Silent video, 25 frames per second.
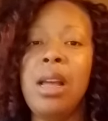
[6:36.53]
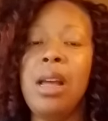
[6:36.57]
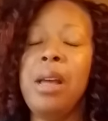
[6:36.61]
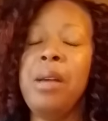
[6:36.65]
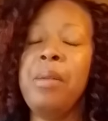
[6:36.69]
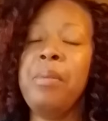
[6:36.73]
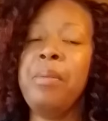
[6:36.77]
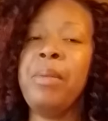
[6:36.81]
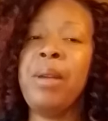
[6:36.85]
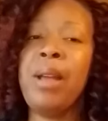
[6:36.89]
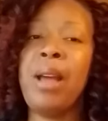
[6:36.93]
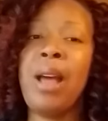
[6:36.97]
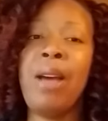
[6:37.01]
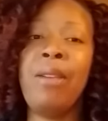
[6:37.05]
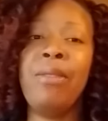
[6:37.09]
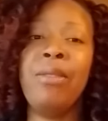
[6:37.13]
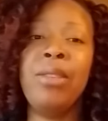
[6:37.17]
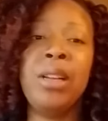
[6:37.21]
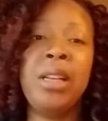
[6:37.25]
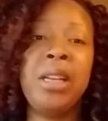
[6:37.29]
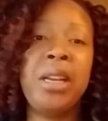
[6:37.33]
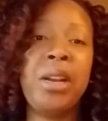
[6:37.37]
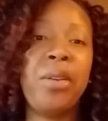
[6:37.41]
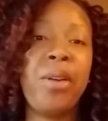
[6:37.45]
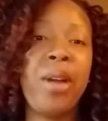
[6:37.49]
I
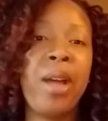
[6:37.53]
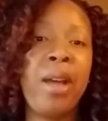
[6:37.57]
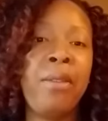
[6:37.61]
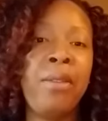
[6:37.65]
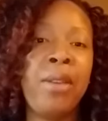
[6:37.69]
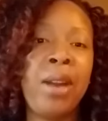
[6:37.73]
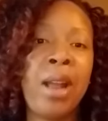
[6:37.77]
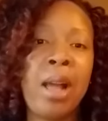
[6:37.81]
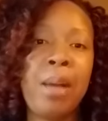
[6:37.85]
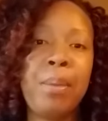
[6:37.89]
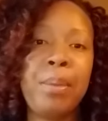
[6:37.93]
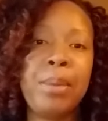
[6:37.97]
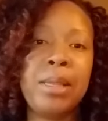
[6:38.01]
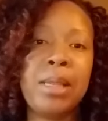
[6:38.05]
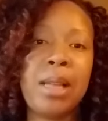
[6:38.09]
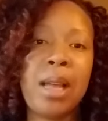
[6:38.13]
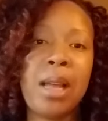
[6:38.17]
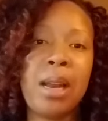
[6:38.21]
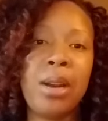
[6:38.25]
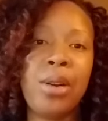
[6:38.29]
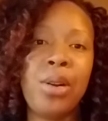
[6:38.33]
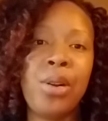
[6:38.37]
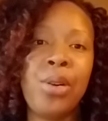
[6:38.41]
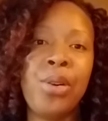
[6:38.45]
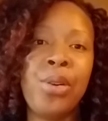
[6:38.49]
really don't have an appetite
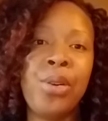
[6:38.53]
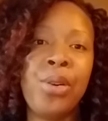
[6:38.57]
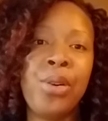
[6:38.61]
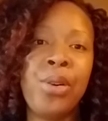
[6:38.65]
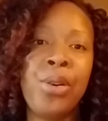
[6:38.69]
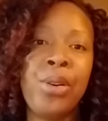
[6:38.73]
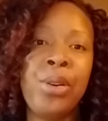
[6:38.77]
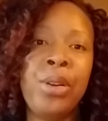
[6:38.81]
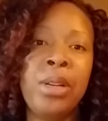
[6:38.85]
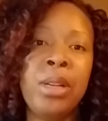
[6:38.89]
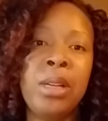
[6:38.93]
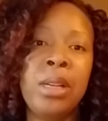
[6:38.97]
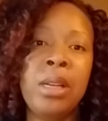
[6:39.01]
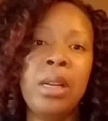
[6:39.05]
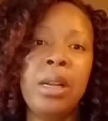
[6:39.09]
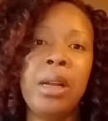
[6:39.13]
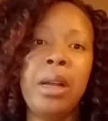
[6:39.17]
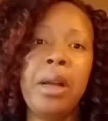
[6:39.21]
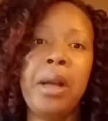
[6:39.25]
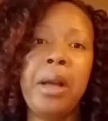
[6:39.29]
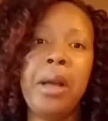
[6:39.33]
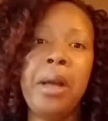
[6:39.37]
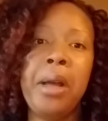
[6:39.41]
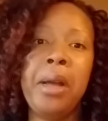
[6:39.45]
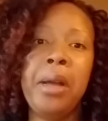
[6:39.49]
at all.
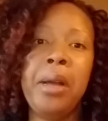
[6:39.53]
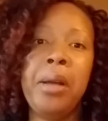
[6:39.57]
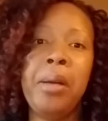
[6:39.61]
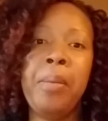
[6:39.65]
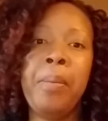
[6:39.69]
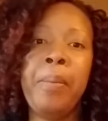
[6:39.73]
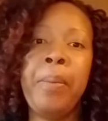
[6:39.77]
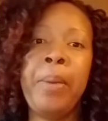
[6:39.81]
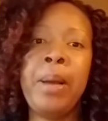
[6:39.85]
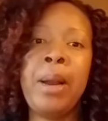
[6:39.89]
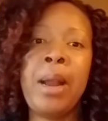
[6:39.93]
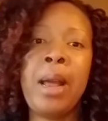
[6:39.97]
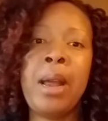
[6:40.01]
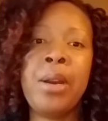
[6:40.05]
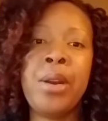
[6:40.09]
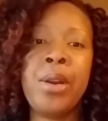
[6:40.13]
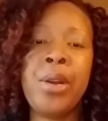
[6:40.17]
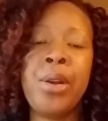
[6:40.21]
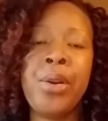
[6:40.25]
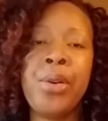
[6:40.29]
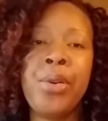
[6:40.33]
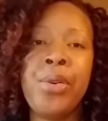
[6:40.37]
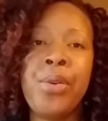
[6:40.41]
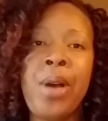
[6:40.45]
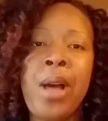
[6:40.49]
But I
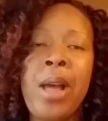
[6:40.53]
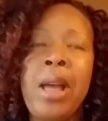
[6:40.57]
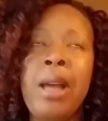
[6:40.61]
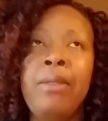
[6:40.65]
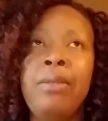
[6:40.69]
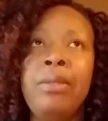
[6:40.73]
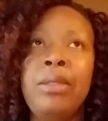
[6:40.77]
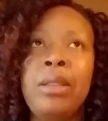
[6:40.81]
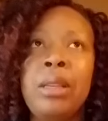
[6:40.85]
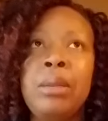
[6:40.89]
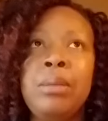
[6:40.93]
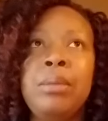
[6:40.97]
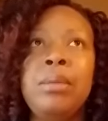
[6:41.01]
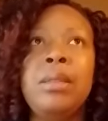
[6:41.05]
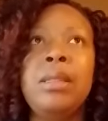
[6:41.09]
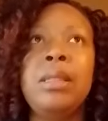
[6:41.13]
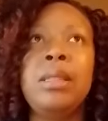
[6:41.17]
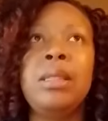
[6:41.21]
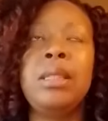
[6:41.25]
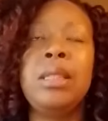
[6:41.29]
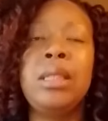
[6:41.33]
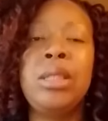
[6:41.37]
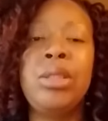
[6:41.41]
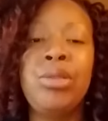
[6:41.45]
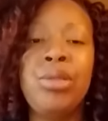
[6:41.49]
know I have to
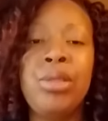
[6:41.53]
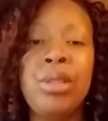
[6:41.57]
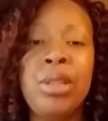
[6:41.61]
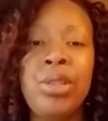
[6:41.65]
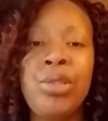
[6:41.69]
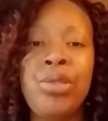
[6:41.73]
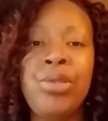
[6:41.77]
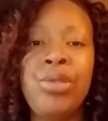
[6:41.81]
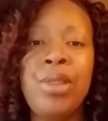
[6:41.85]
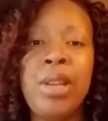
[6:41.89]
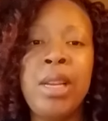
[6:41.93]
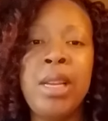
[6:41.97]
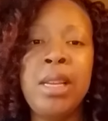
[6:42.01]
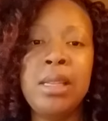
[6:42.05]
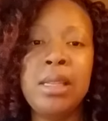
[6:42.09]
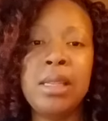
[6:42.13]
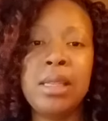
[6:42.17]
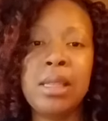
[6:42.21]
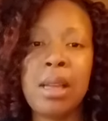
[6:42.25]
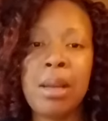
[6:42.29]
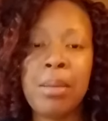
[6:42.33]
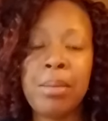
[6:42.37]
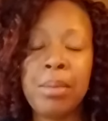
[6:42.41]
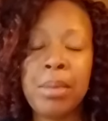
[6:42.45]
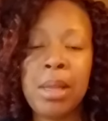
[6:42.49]
eat
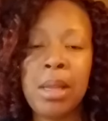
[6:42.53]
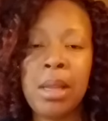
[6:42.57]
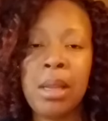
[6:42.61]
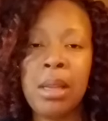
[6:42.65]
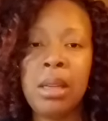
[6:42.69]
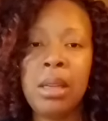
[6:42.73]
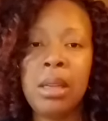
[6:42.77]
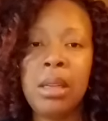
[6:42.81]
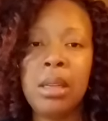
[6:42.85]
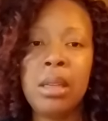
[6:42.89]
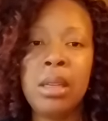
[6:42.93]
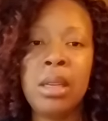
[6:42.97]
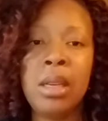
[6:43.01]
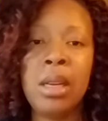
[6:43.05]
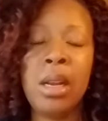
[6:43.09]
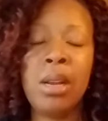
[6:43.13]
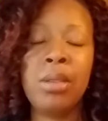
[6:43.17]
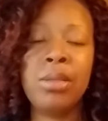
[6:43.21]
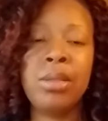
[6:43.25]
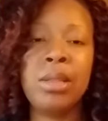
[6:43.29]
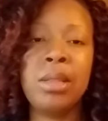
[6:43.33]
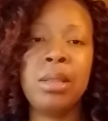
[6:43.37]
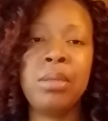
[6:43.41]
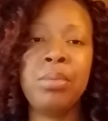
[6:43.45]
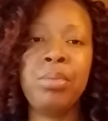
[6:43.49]
something, you know,
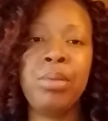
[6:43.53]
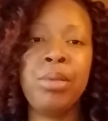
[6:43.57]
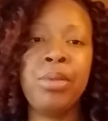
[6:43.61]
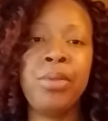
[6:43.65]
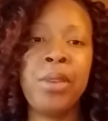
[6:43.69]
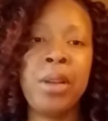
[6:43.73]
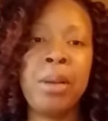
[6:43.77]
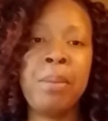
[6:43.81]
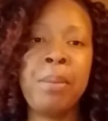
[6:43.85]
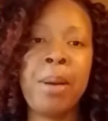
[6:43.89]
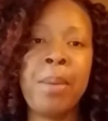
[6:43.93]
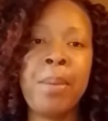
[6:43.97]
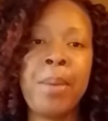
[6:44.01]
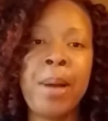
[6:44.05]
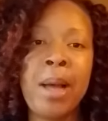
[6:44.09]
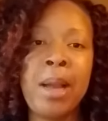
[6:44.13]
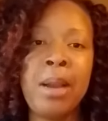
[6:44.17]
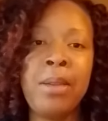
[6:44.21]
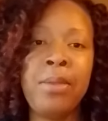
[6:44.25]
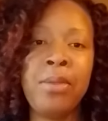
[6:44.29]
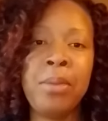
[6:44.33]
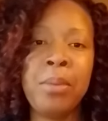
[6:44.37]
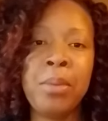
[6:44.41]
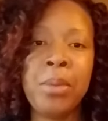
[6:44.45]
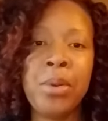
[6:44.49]
to prevent my body
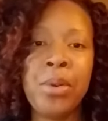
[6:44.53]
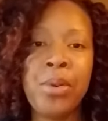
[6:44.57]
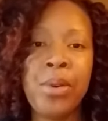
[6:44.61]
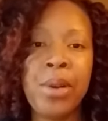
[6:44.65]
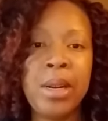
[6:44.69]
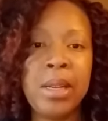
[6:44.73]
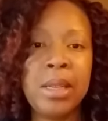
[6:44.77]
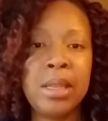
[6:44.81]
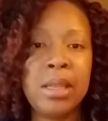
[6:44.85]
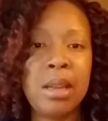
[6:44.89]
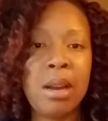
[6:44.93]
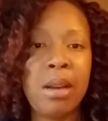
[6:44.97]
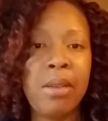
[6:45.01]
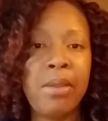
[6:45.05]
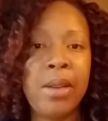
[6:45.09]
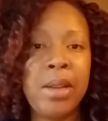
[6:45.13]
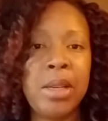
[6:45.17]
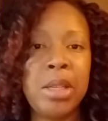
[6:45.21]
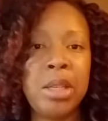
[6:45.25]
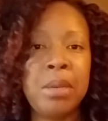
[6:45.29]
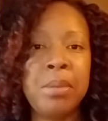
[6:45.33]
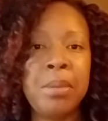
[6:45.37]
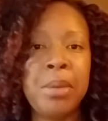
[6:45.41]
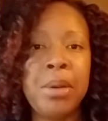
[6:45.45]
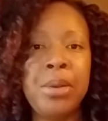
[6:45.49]
from going in
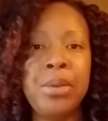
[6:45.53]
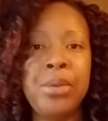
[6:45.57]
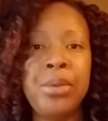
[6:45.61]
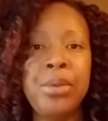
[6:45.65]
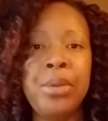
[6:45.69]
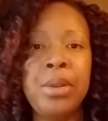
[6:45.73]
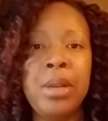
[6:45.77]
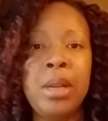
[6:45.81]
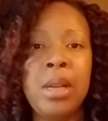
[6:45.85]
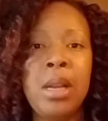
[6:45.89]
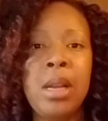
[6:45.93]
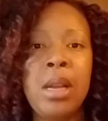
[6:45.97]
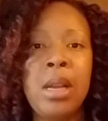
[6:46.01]
starvation mode.